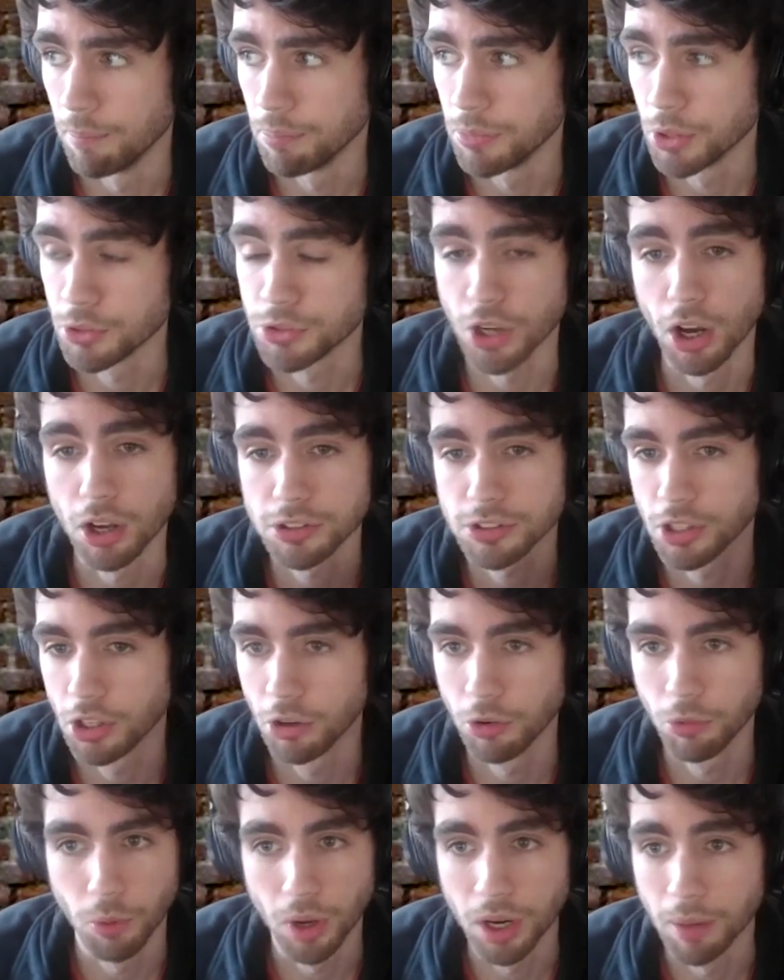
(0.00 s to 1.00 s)
There's
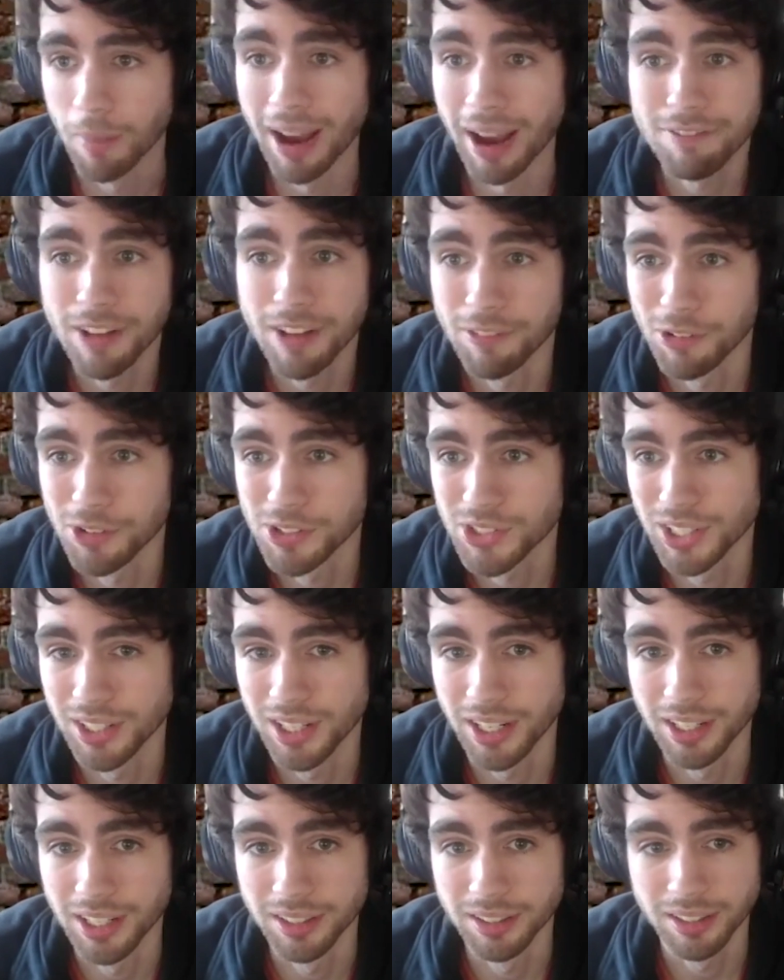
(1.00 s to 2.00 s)
also one of my favorites,
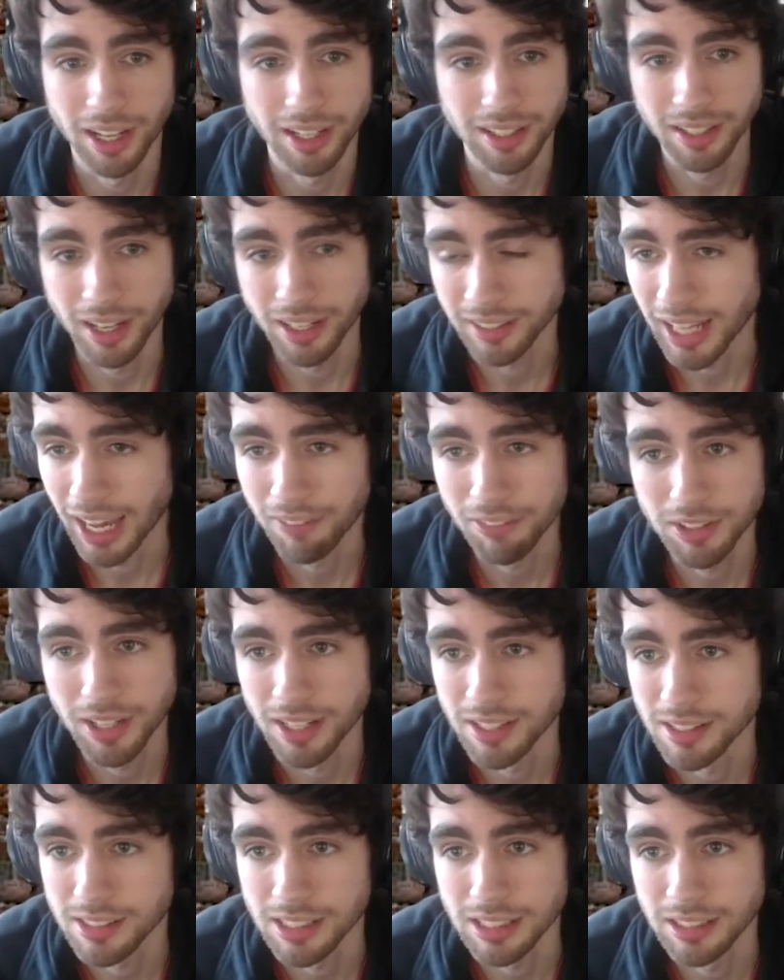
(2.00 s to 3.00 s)
and Kevin
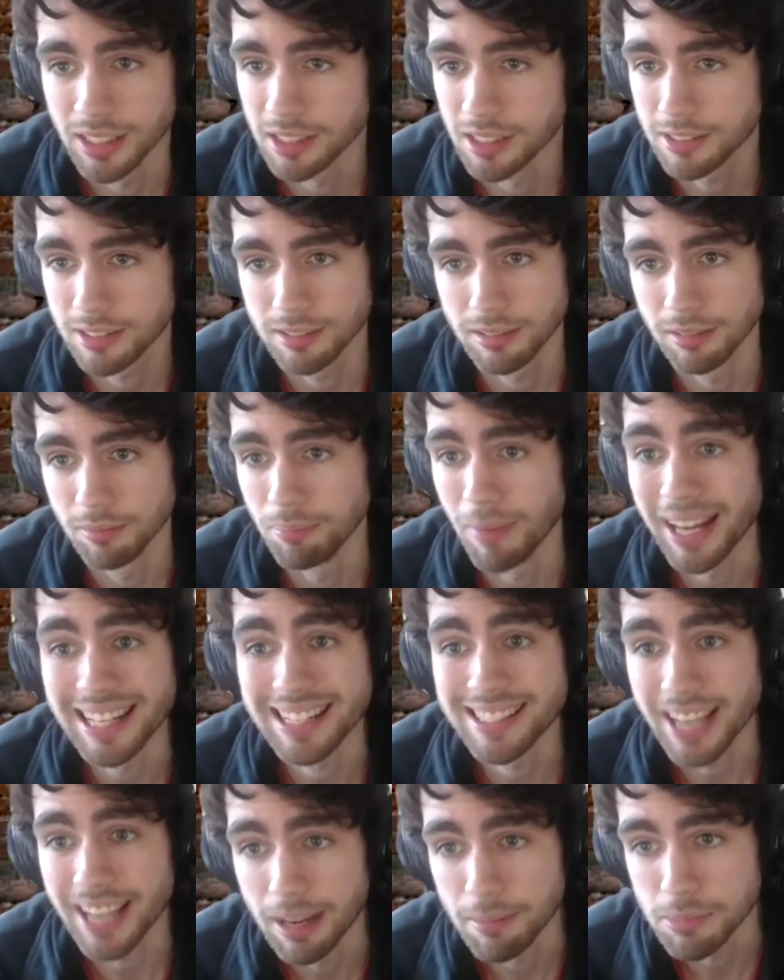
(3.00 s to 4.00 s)
has seen this
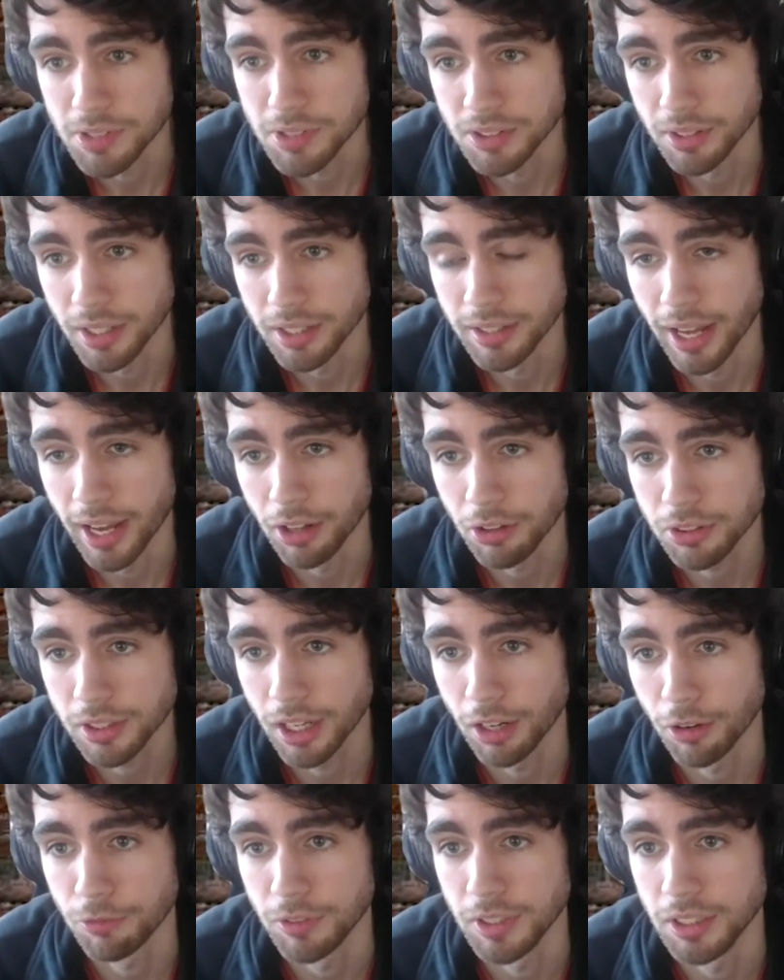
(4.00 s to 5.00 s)
many times in the
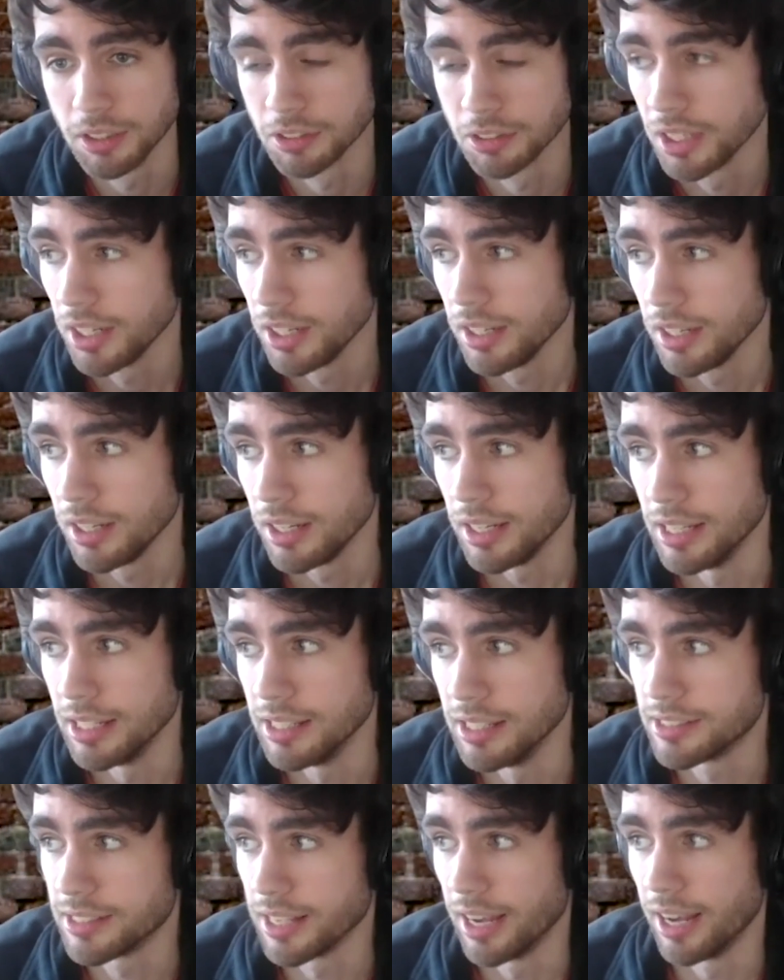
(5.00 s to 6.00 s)
healthcare field,
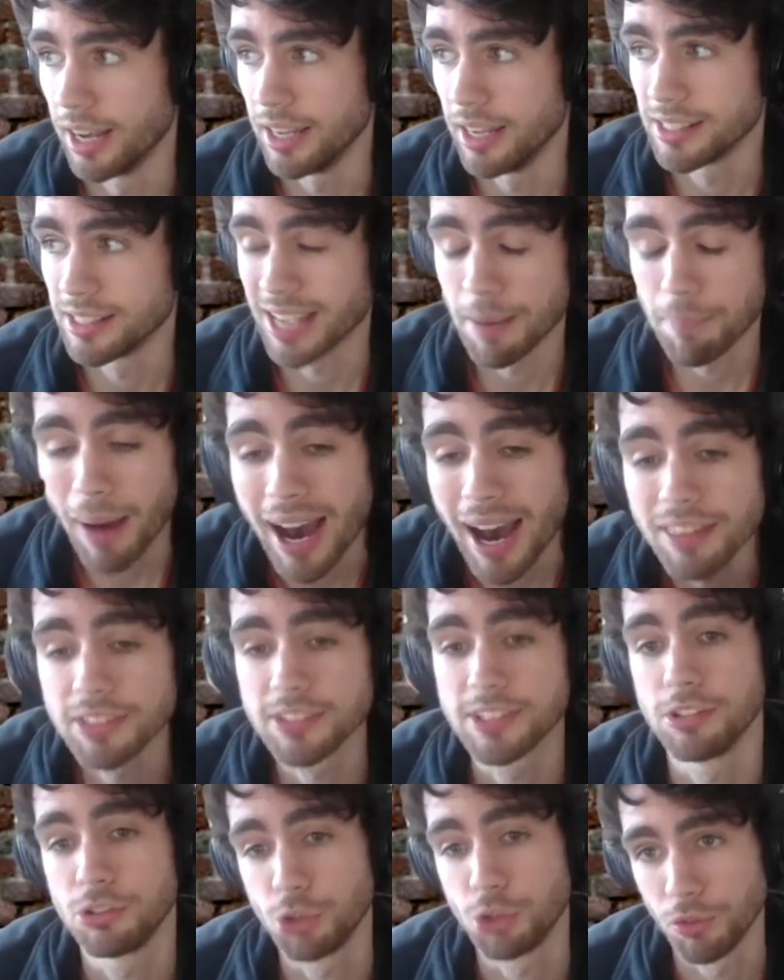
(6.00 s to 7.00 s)
is
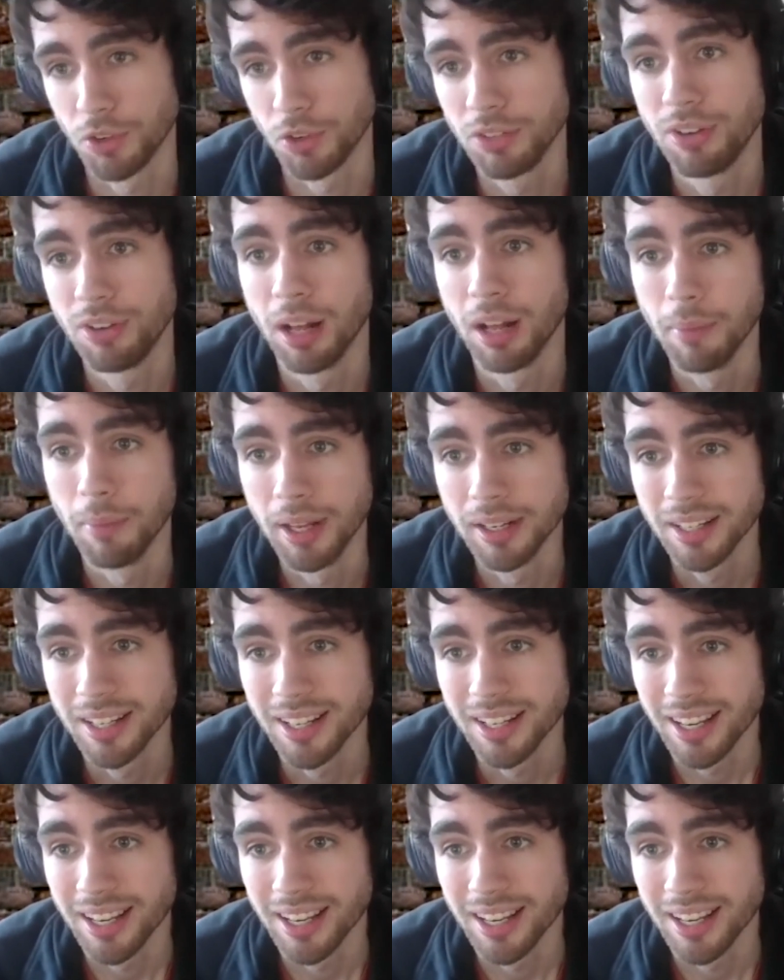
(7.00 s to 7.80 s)
hypothesis-driven development.